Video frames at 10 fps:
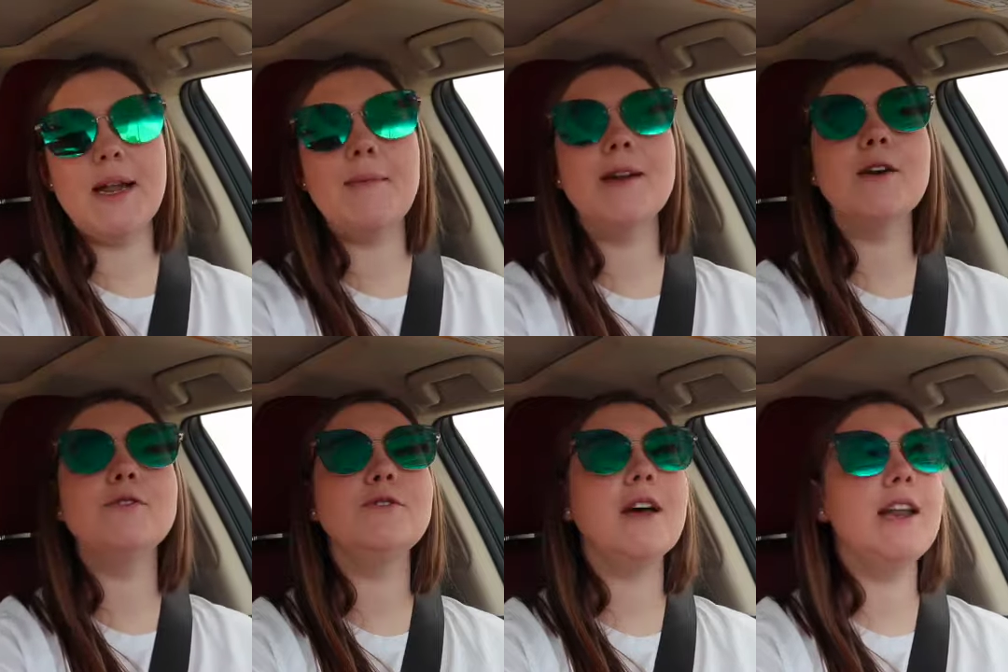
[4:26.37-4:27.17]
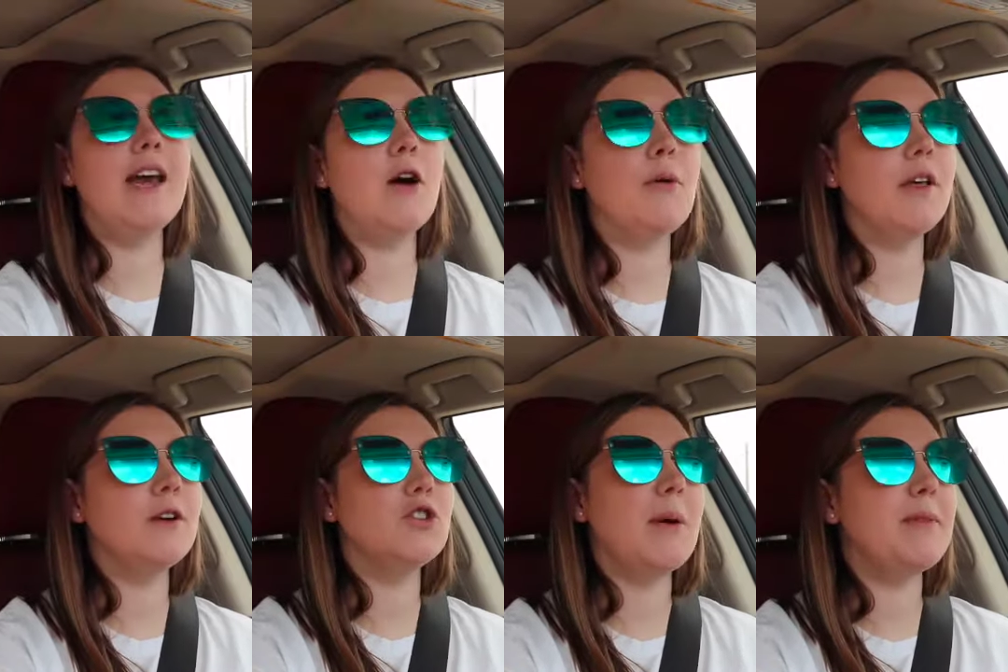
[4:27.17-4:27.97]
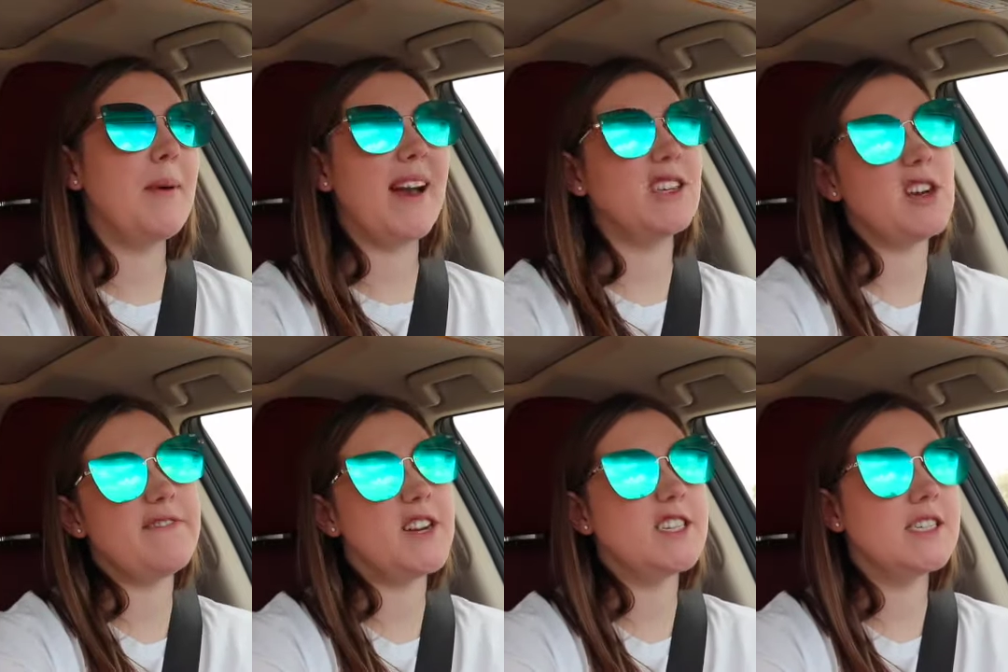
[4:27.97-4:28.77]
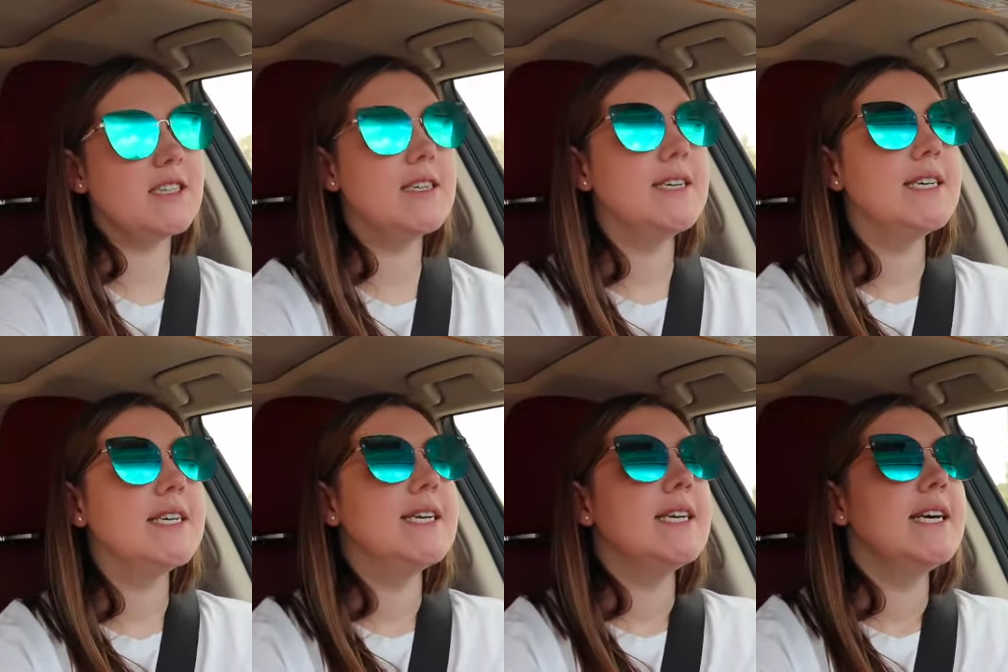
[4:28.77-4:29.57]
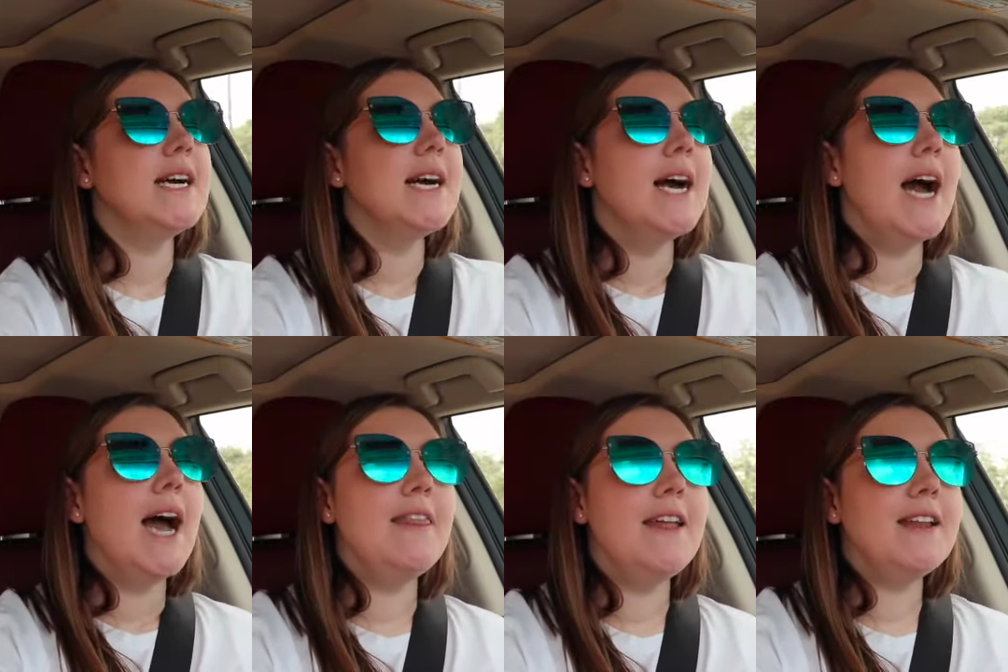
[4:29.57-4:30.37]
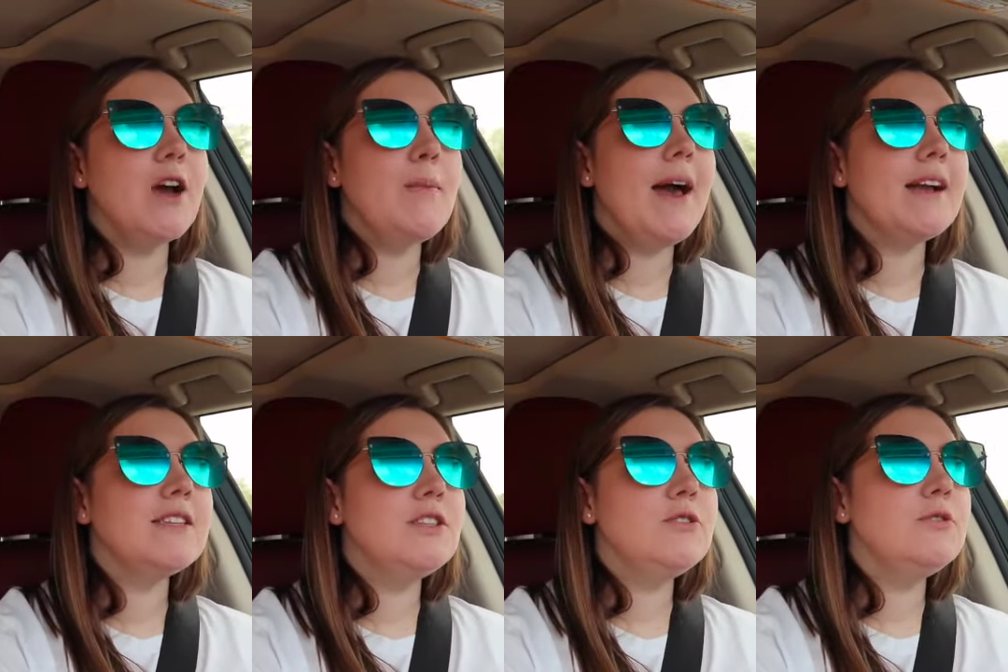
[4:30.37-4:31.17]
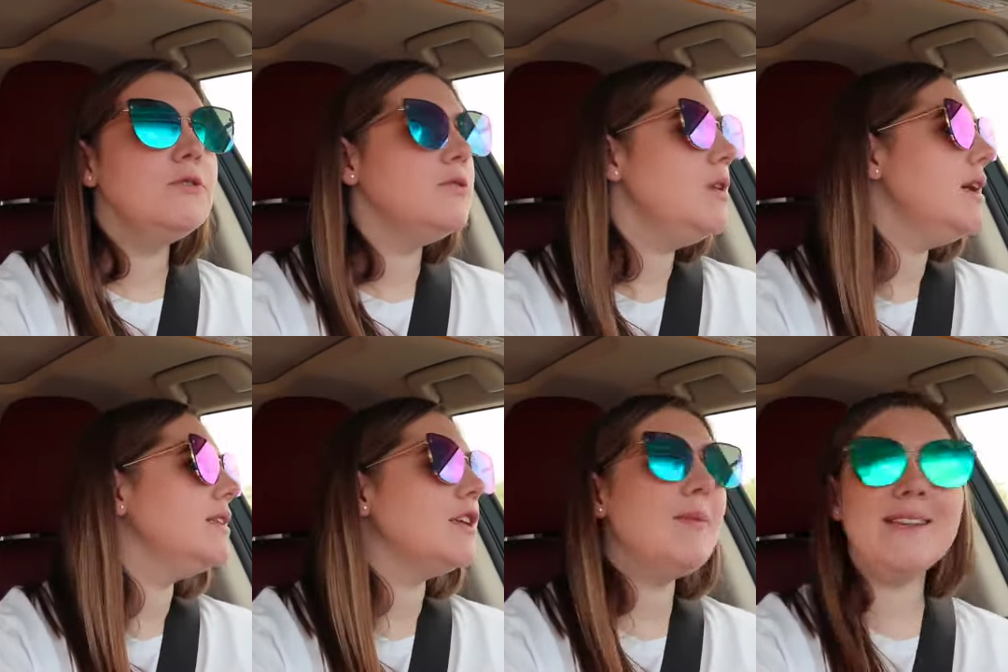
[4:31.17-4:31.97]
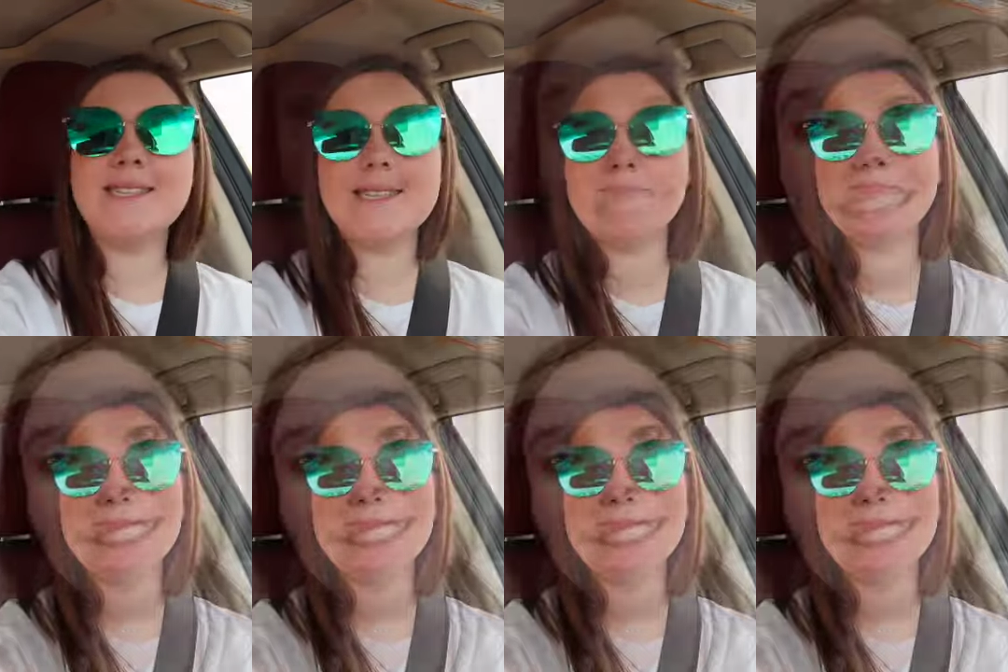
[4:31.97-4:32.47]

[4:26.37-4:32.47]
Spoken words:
but I'm gonna go do that now. I'll probably go drop the package off first and then go back to Little Miss.